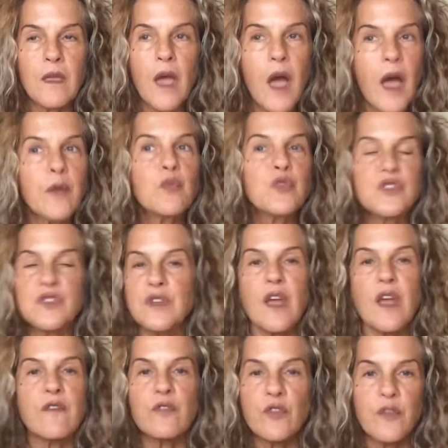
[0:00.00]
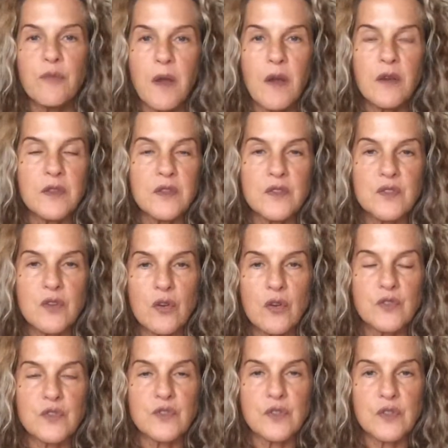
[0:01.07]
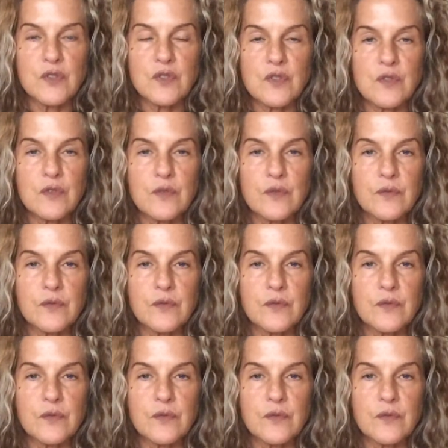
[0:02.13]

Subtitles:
I would never have married this narcissist